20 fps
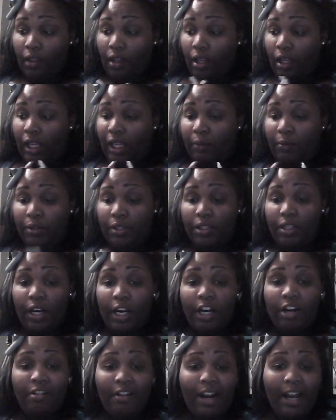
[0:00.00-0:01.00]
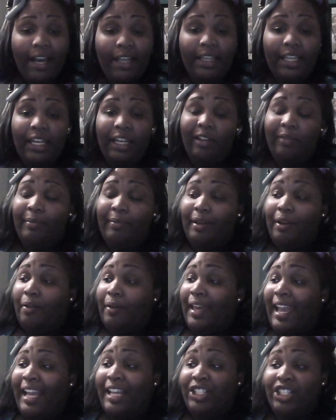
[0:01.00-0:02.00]
He would start crying, then he'll be
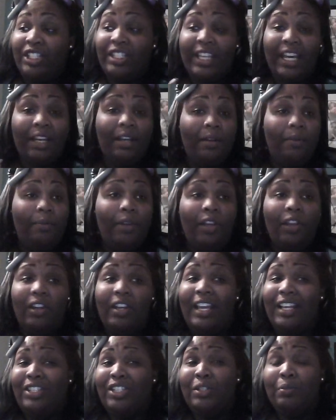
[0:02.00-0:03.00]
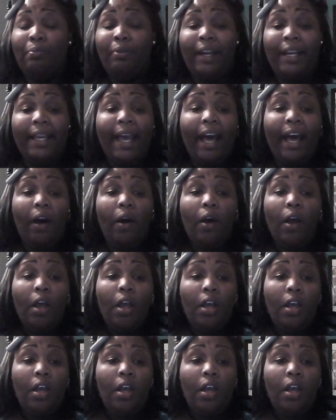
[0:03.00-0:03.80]
okay, and just out in the middle of the day, just break out.